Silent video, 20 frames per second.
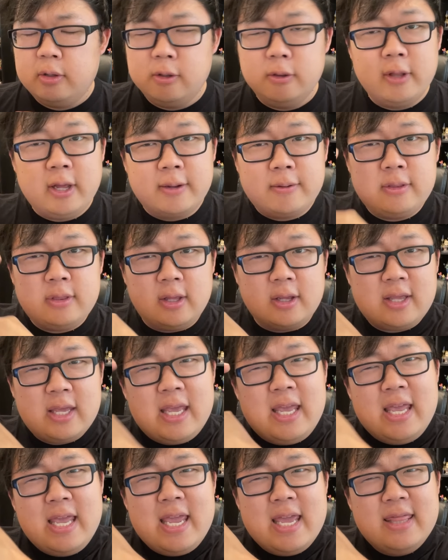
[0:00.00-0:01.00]
like the
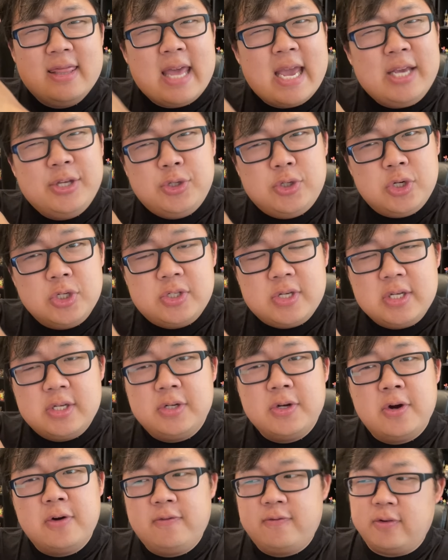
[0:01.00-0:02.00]
key things you just need to
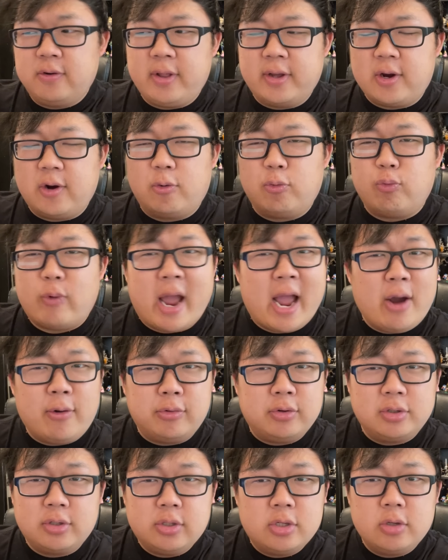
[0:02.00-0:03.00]
know for like a
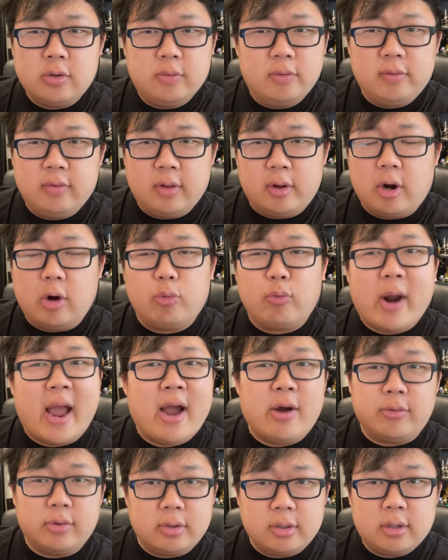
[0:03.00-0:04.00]
round a
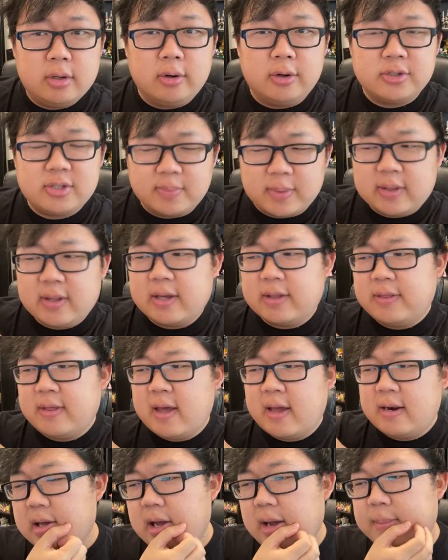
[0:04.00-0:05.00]
round or something like that.